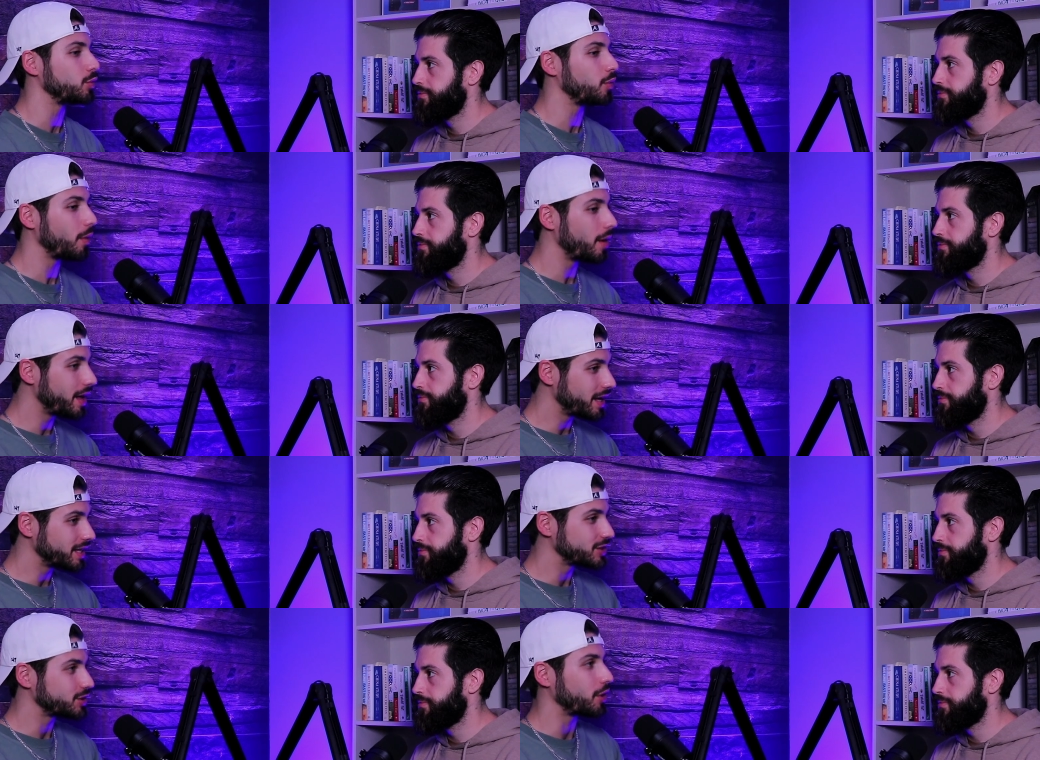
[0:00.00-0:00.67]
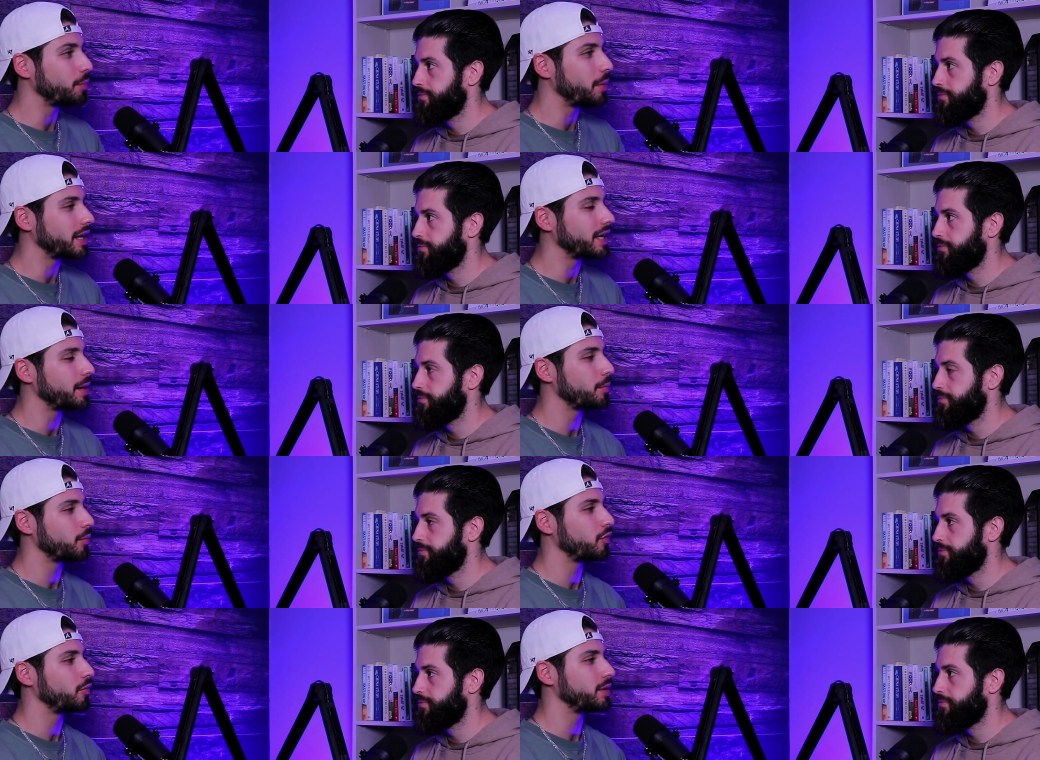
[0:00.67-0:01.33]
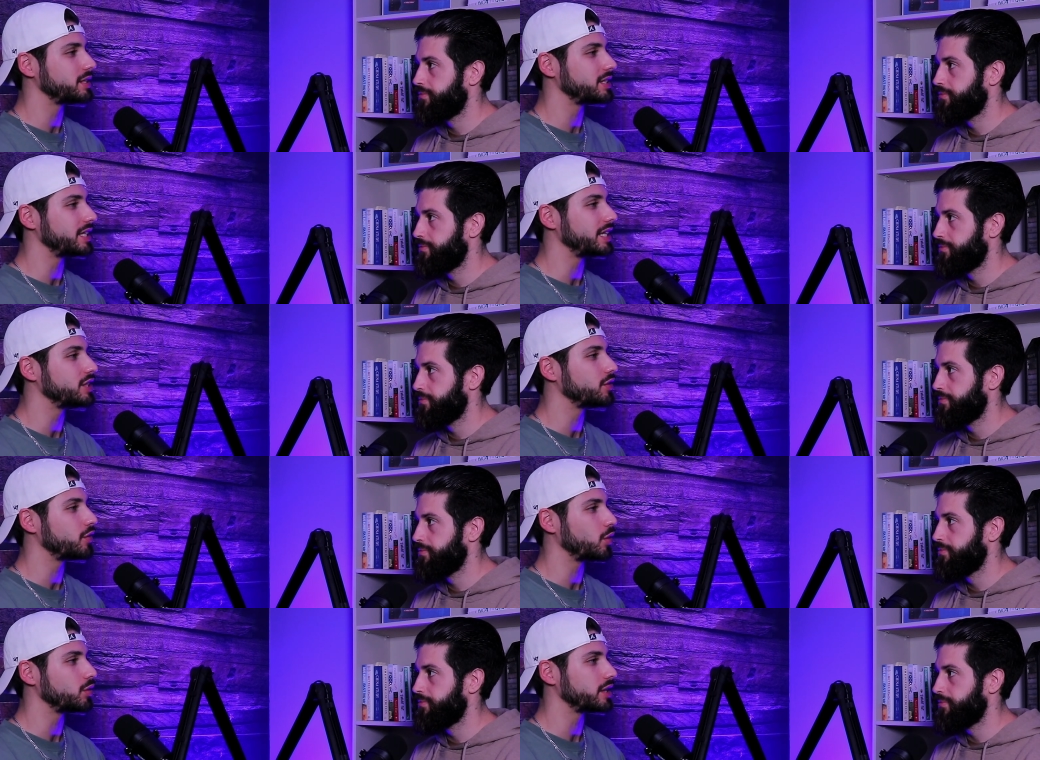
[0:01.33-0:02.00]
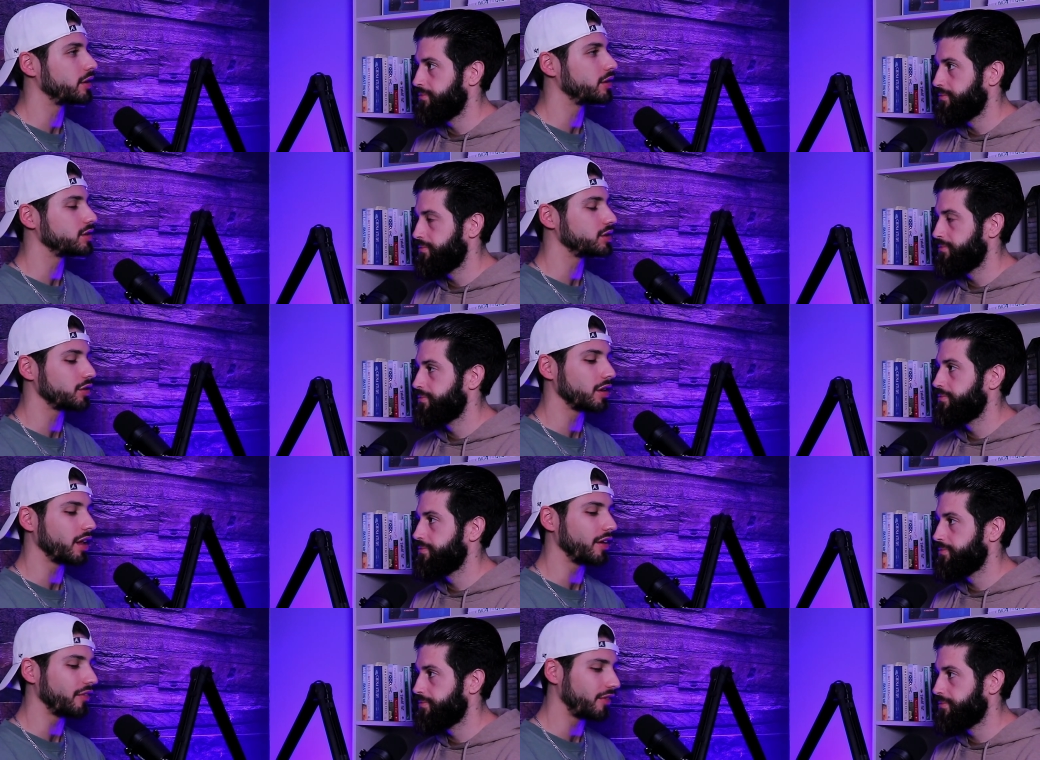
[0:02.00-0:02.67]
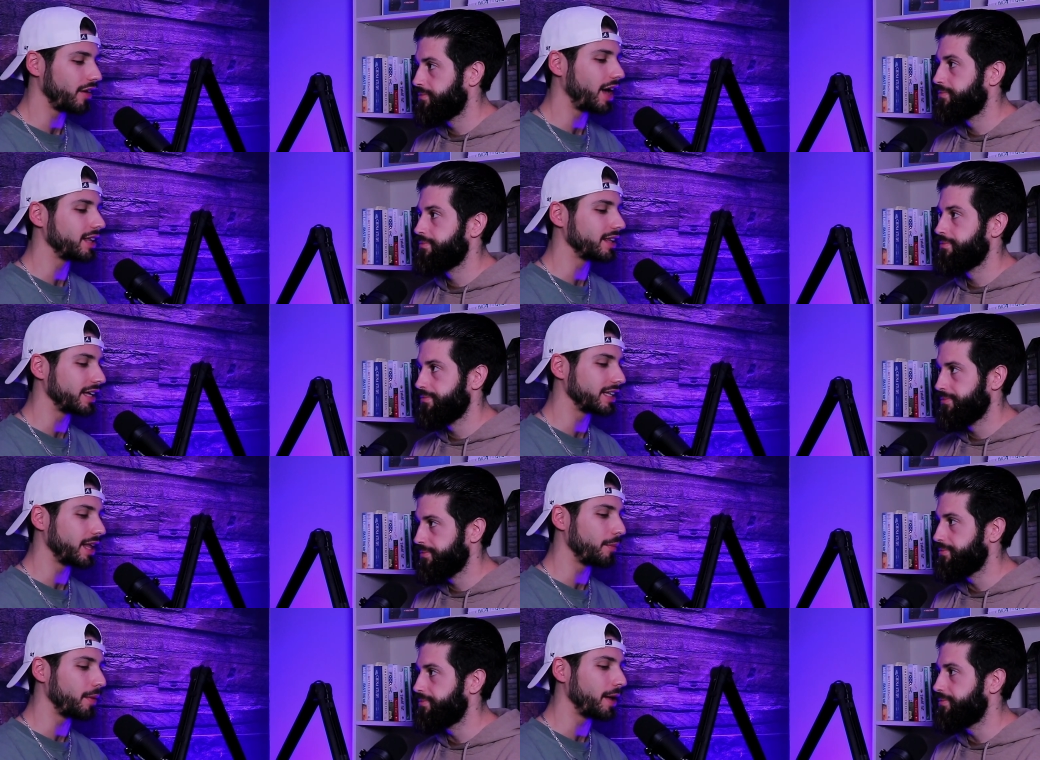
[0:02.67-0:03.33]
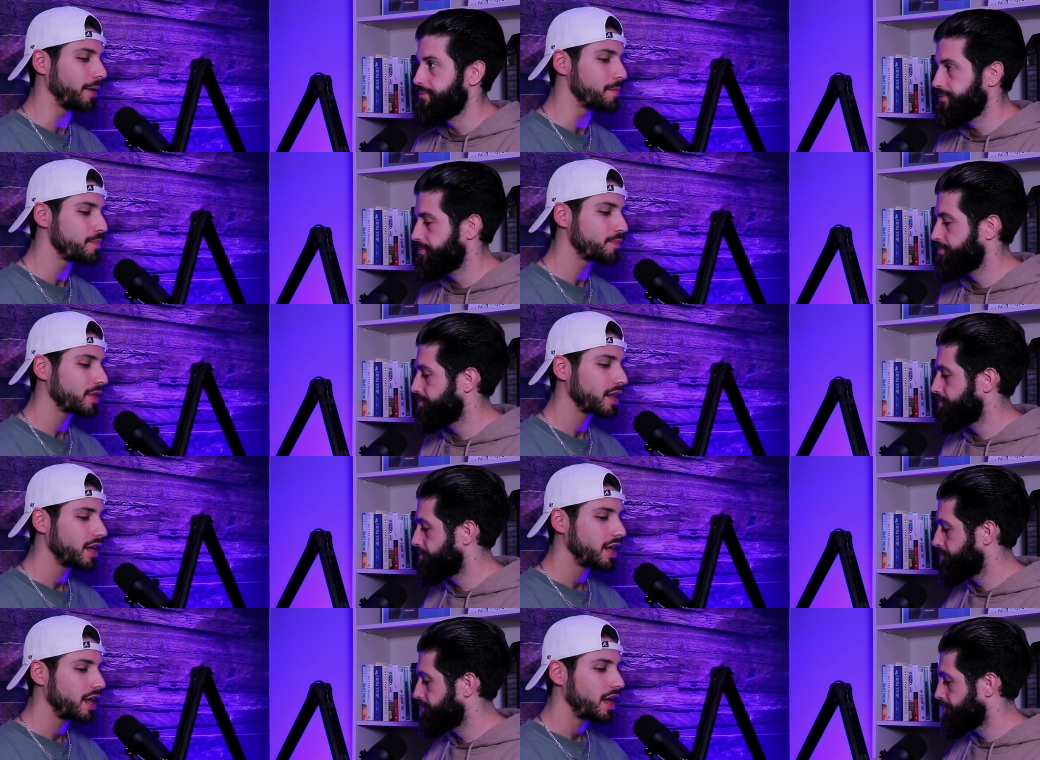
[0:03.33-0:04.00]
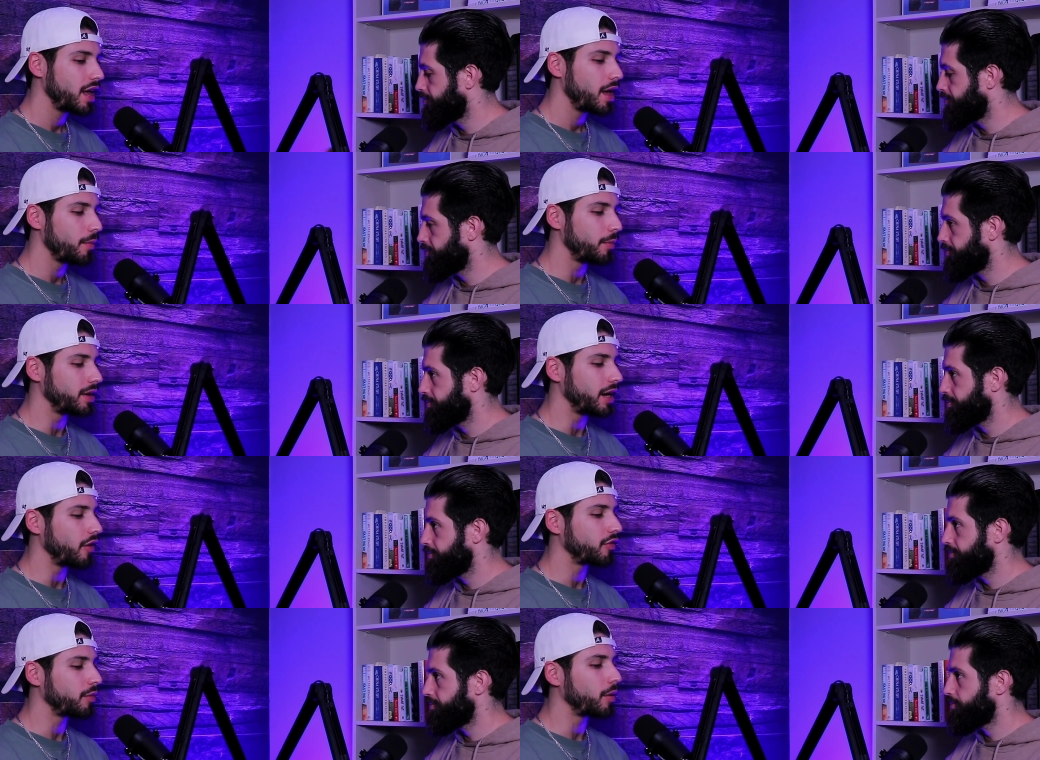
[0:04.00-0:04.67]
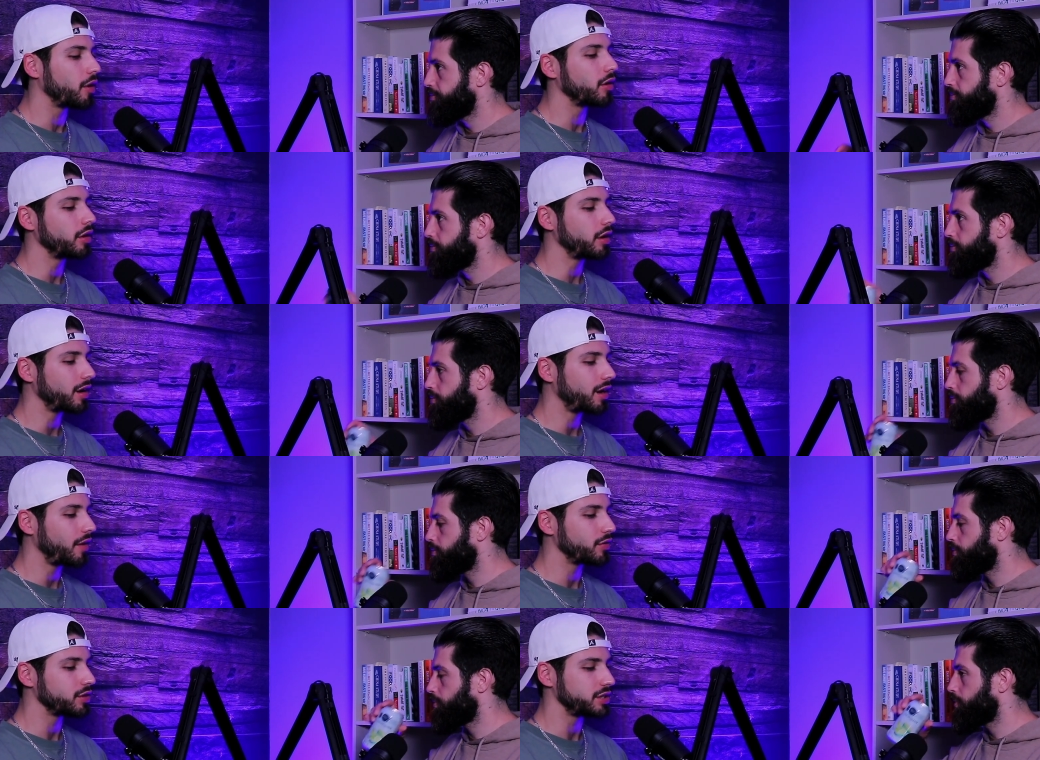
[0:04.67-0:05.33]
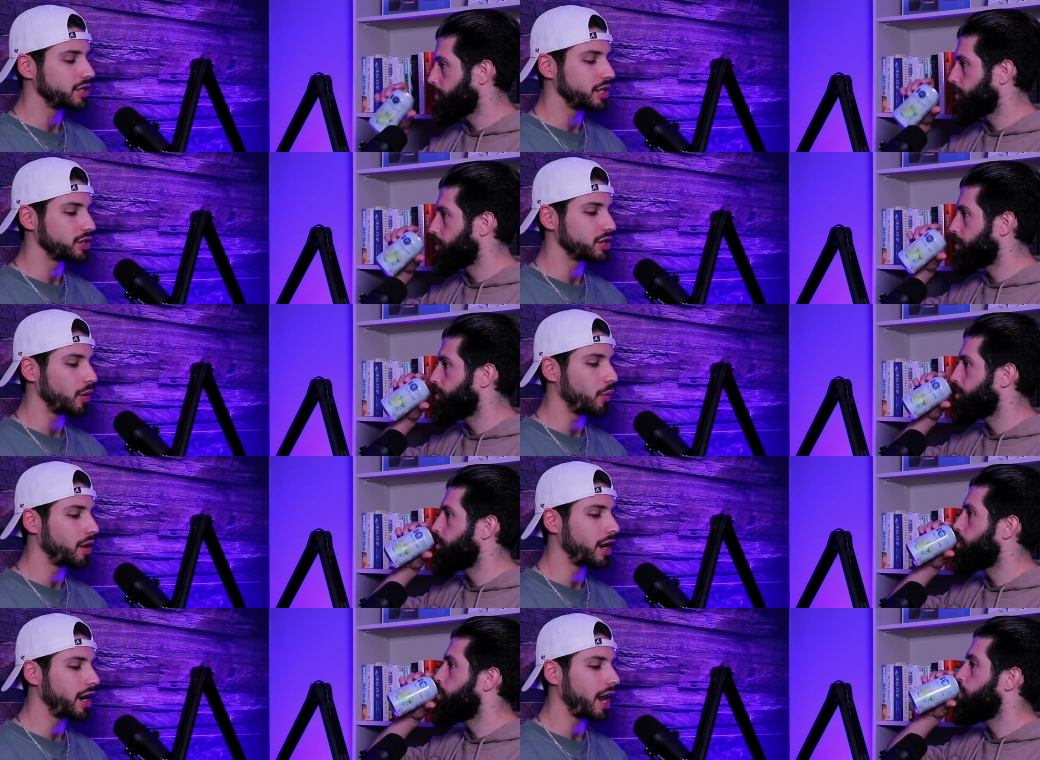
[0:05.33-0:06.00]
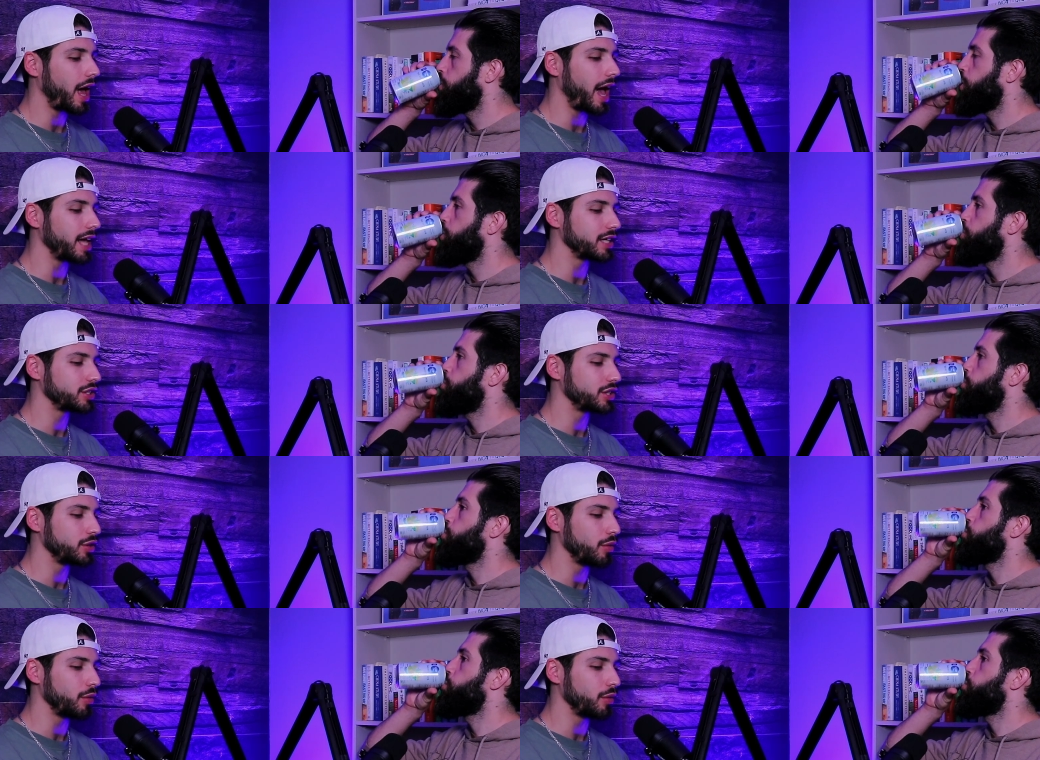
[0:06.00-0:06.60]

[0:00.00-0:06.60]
Speaker 1: to start making improvements in each of those areas of your life. I like that, man. But now from our earlier conversation, I wanted to ask